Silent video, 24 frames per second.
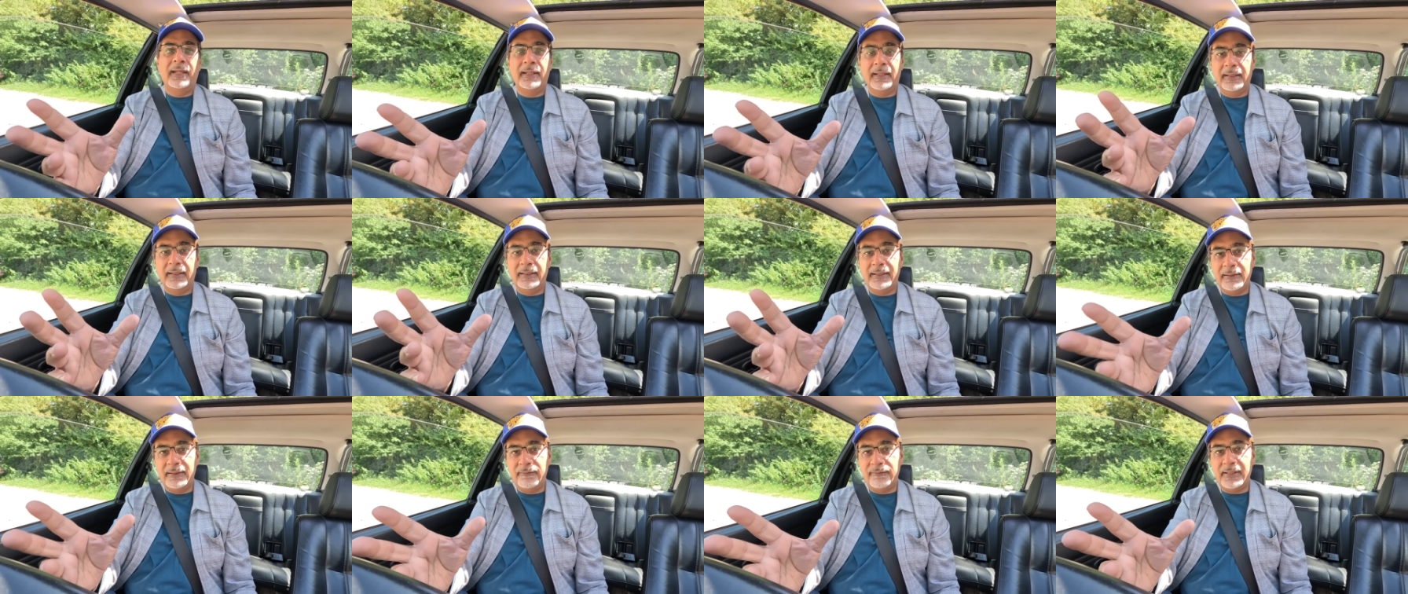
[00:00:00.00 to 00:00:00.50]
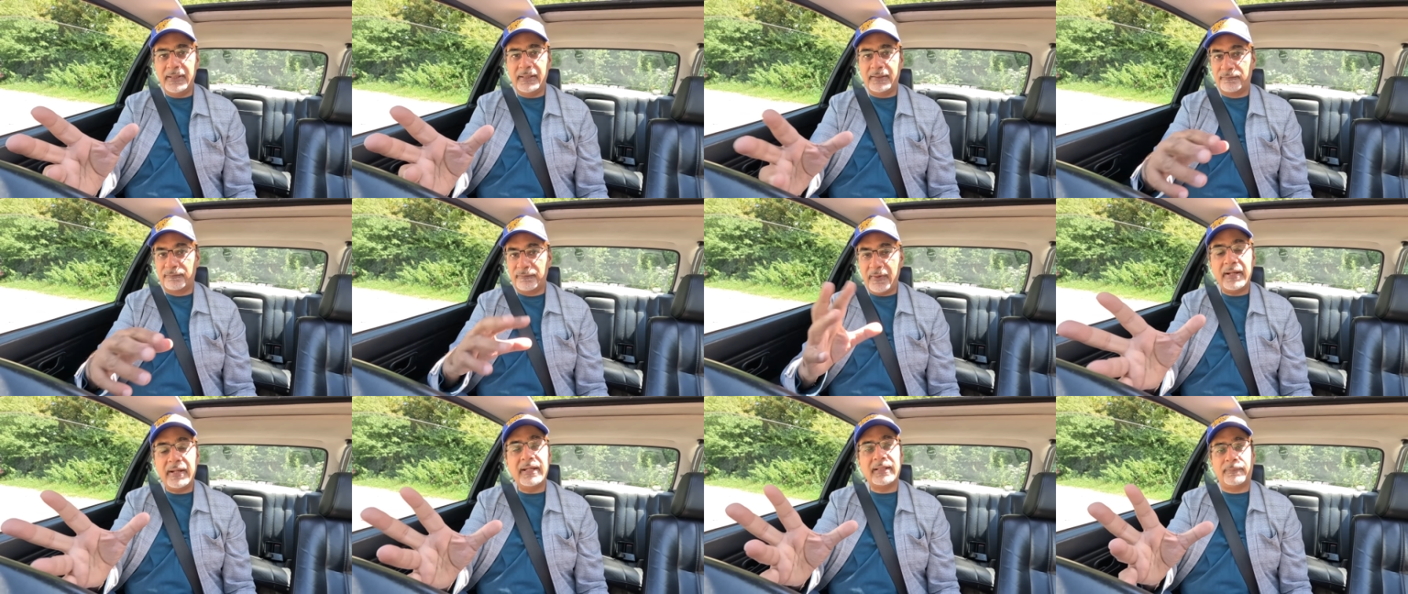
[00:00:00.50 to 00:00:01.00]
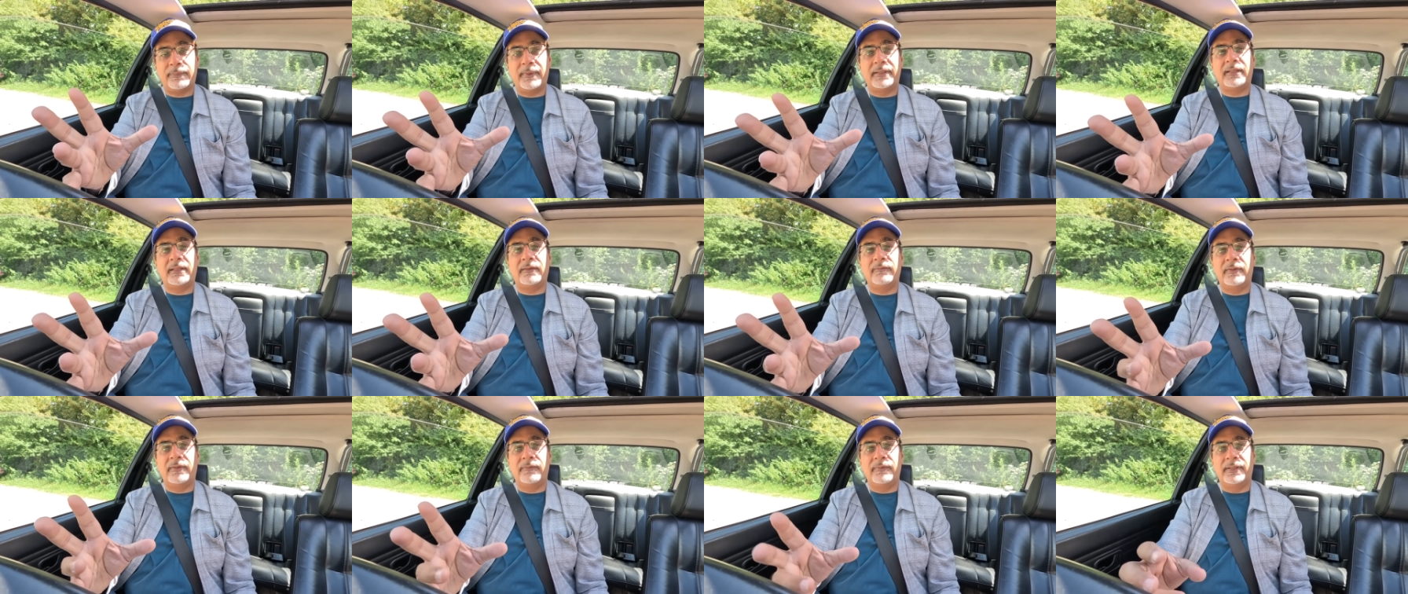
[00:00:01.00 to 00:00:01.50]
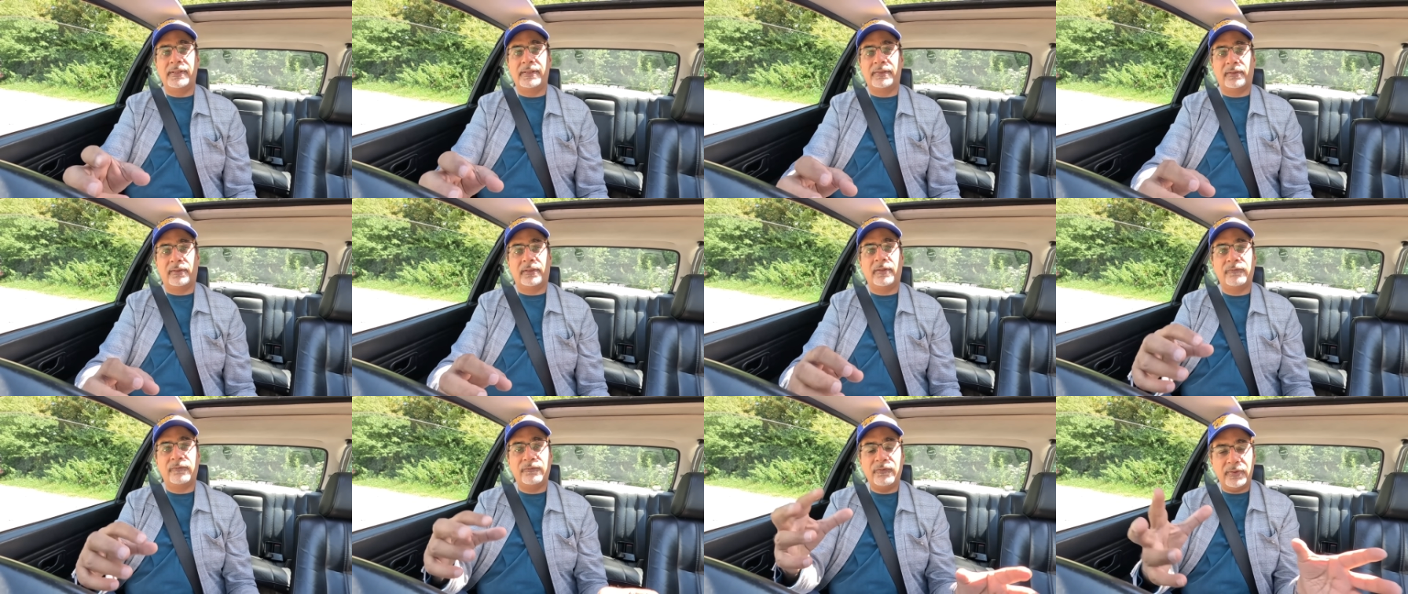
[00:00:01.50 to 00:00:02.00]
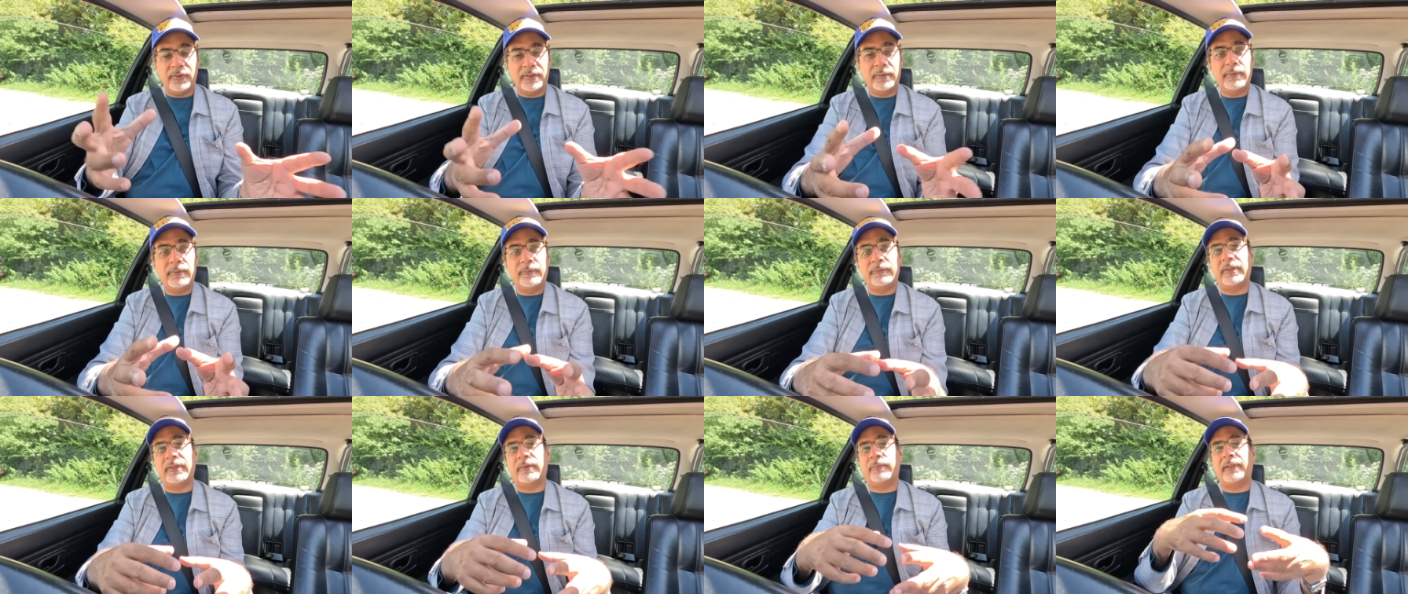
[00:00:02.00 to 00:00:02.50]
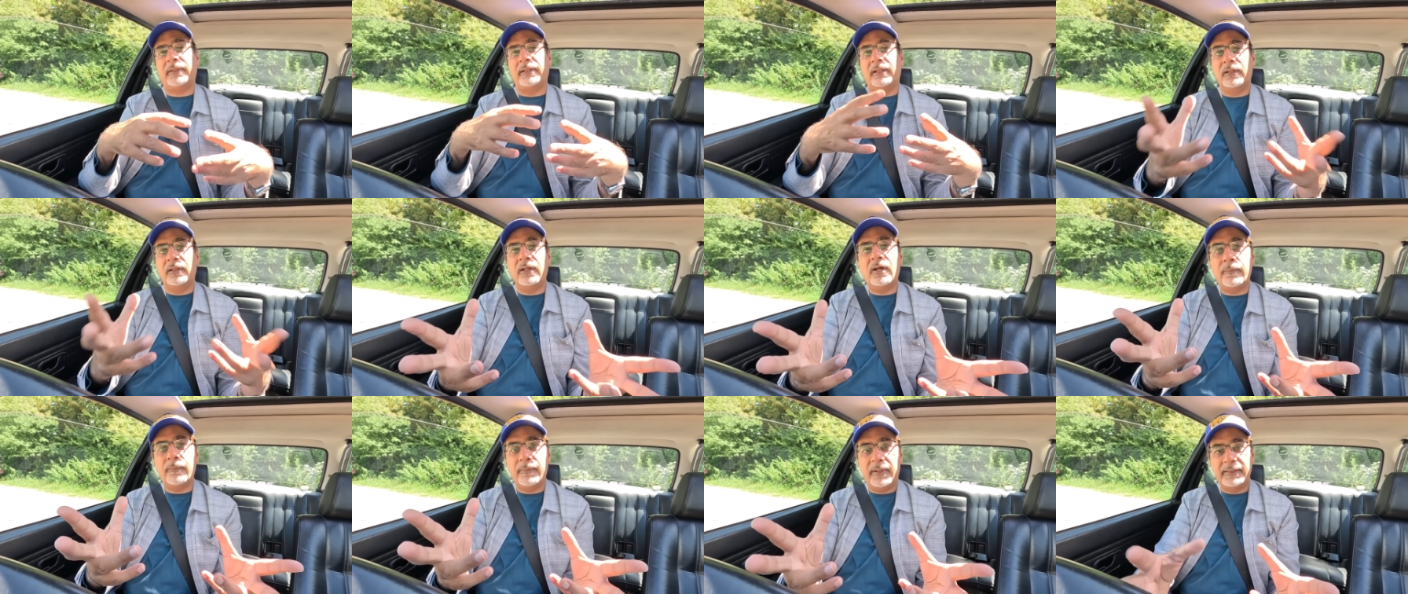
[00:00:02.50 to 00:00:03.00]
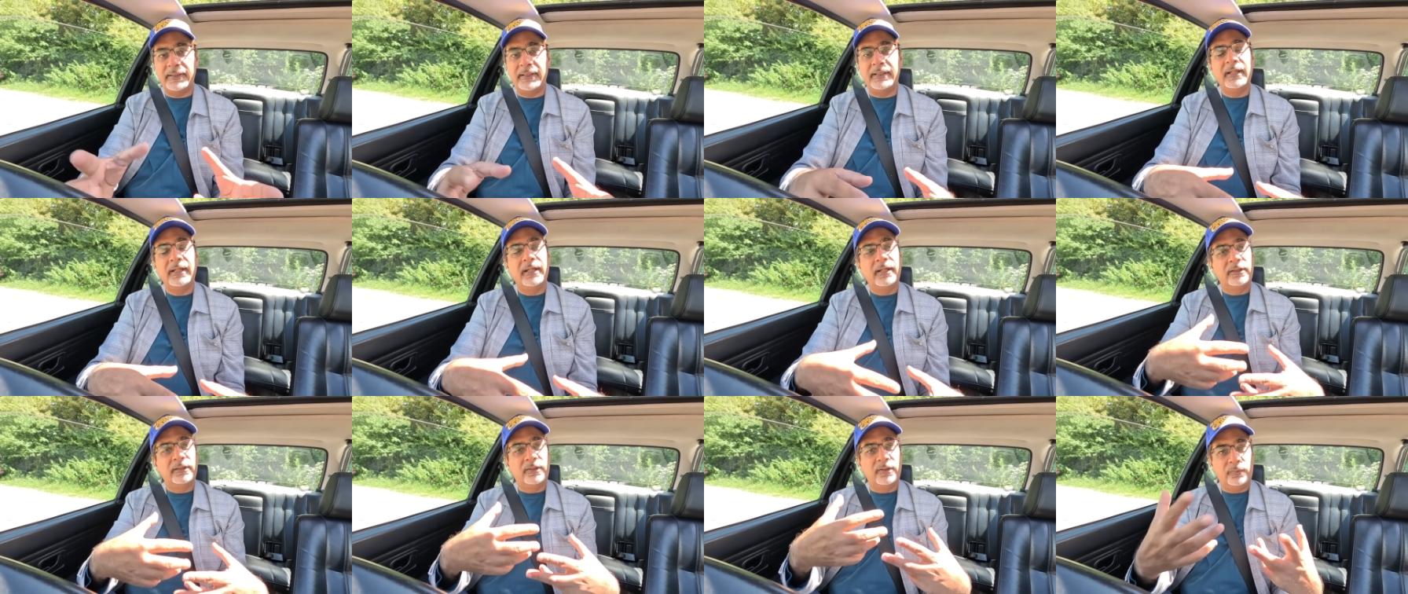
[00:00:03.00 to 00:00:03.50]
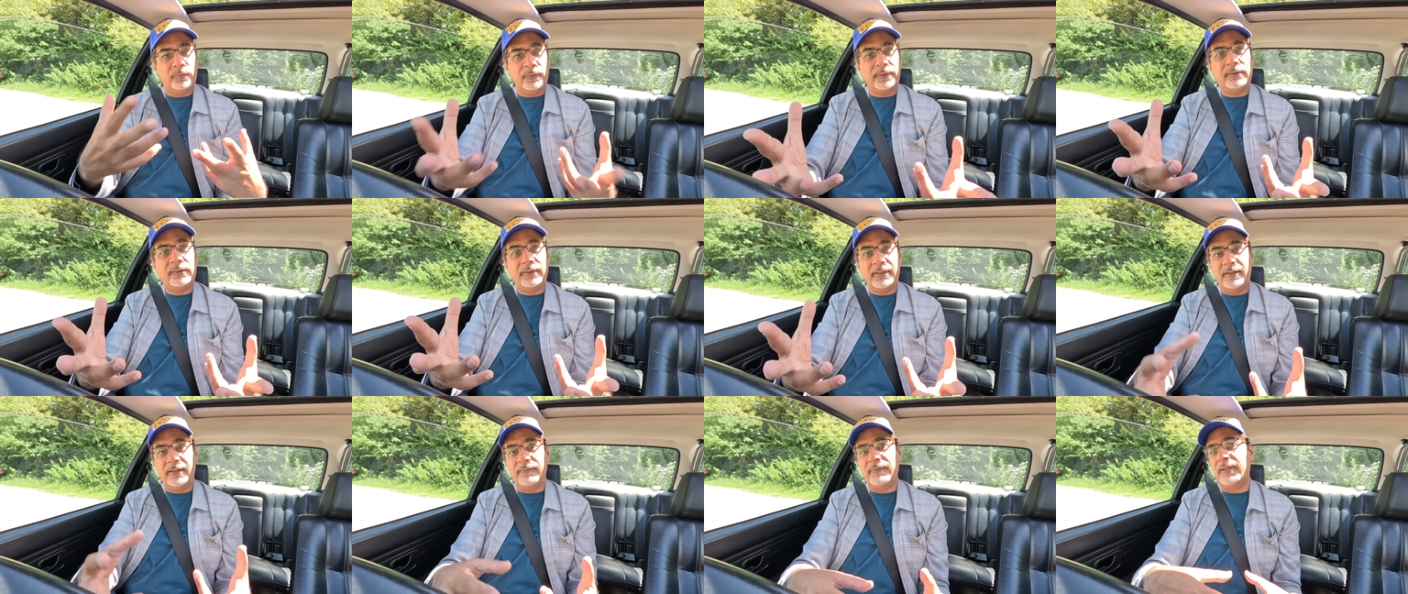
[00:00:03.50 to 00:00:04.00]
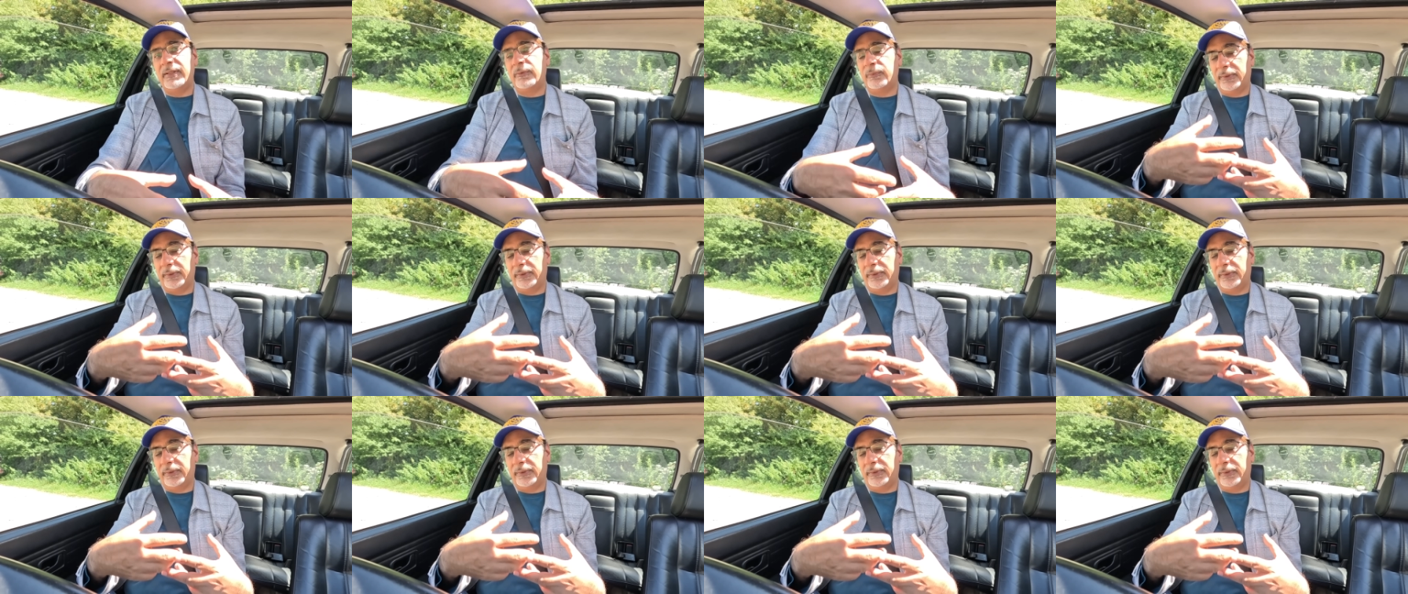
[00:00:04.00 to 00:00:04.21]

EVs, very expensive EVs. So they're forcing people to spend a lot of money to switch to EVs,